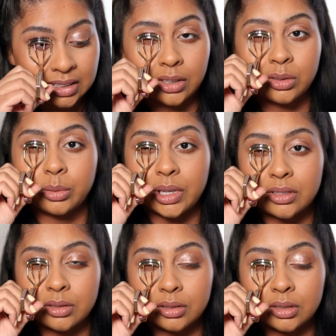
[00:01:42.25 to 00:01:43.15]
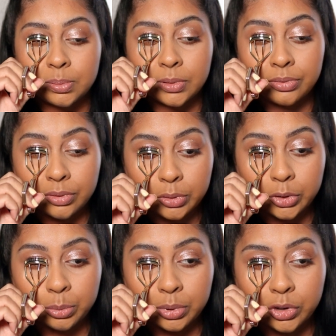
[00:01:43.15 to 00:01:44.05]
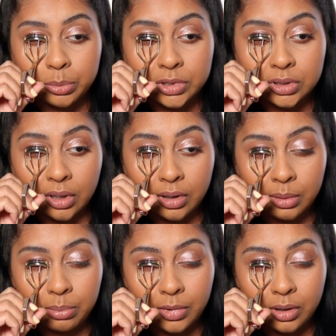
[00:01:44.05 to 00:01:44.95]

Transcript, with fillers: and always do this before you put your mascara up.